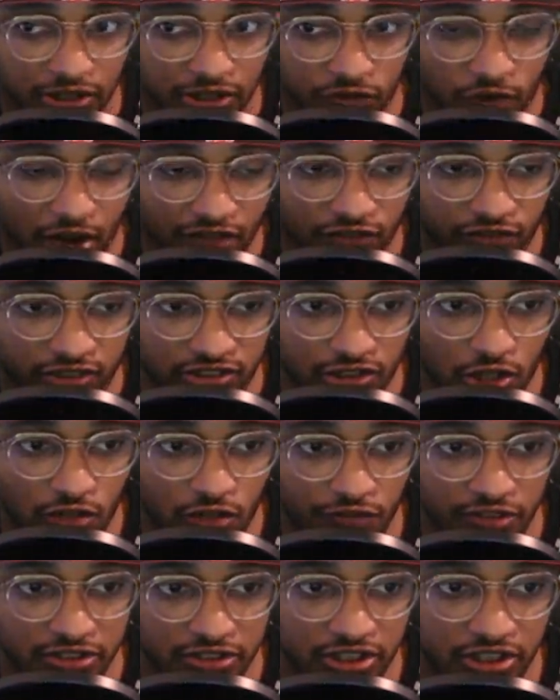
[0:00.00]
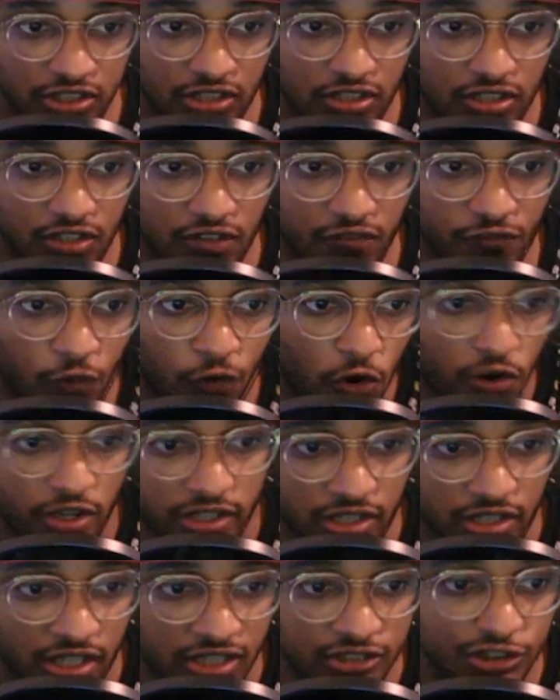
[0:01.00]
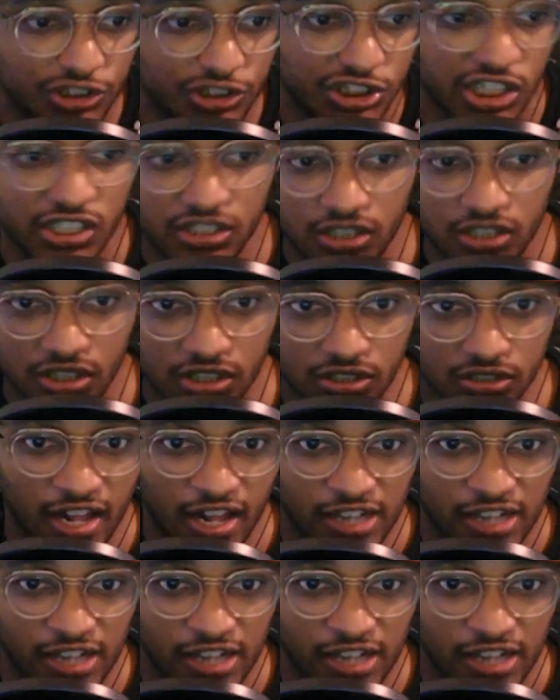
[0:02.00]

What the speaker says: referenced over to Void and Gina